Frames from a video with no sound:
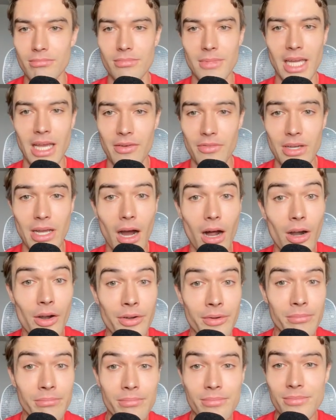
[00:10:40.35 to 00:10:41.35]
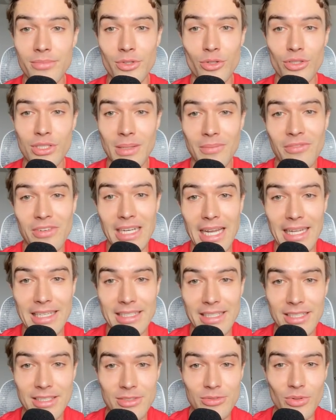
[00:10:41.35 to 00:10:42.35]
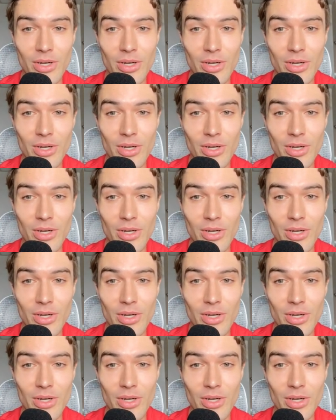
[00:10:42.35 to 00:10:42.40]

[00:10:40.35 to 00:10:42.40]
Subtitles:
that have a garden or something like this,